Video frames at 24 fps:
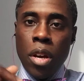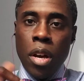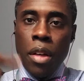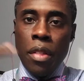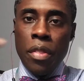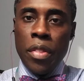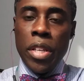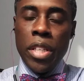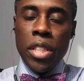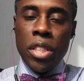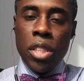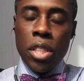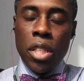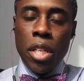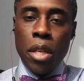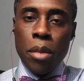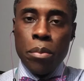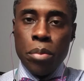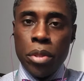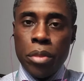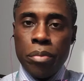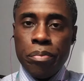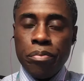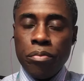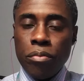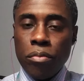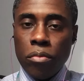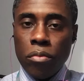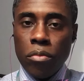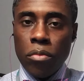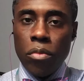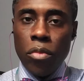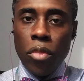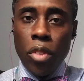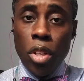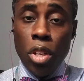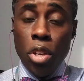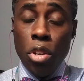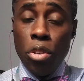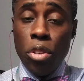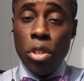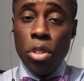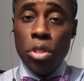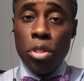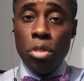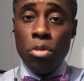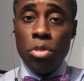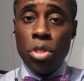these tips, you
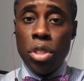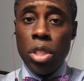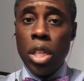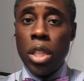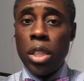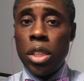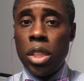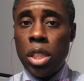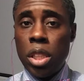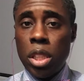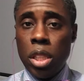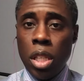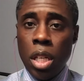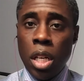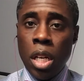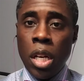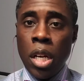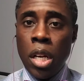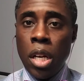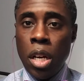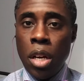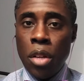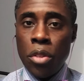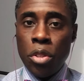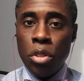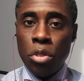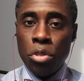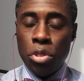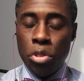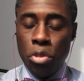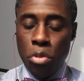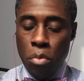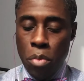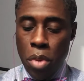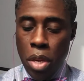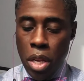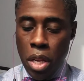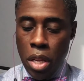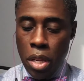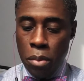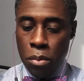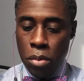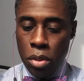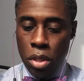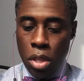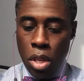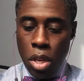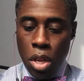can do such on those 2
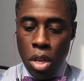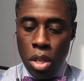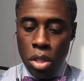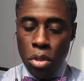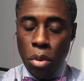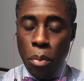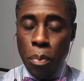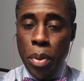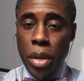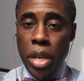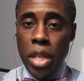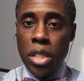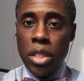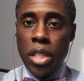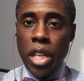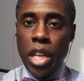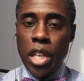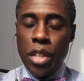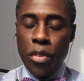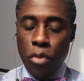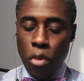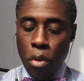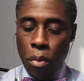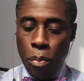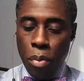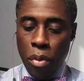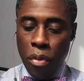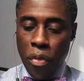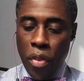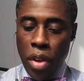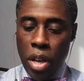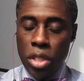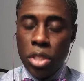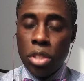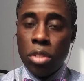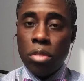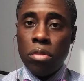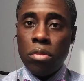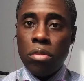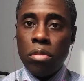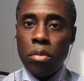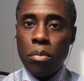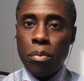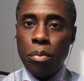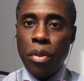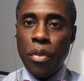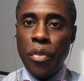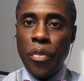mediums. So P stands for professional.
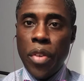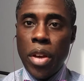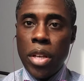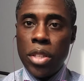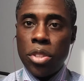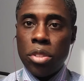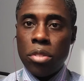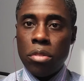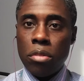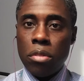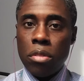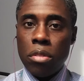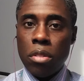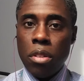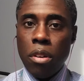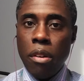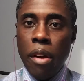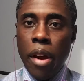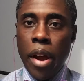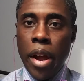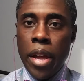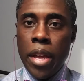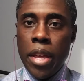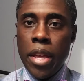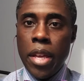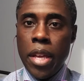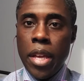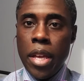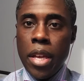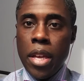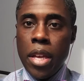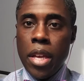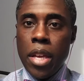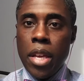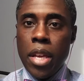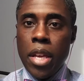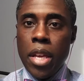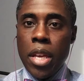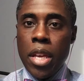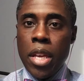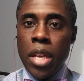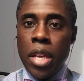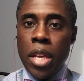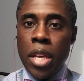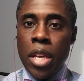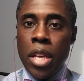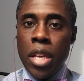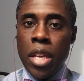Professional. All right.
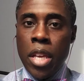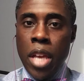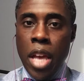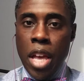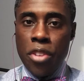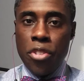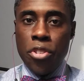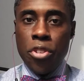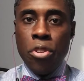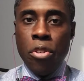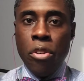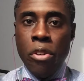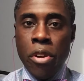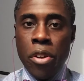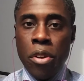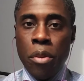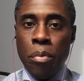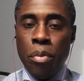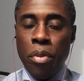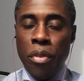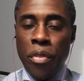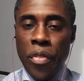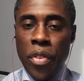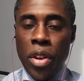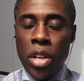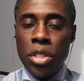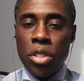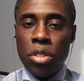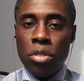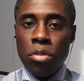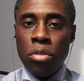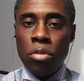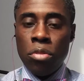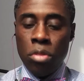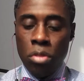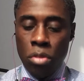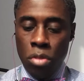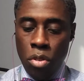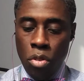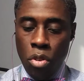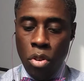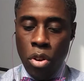Yes, you're in a professional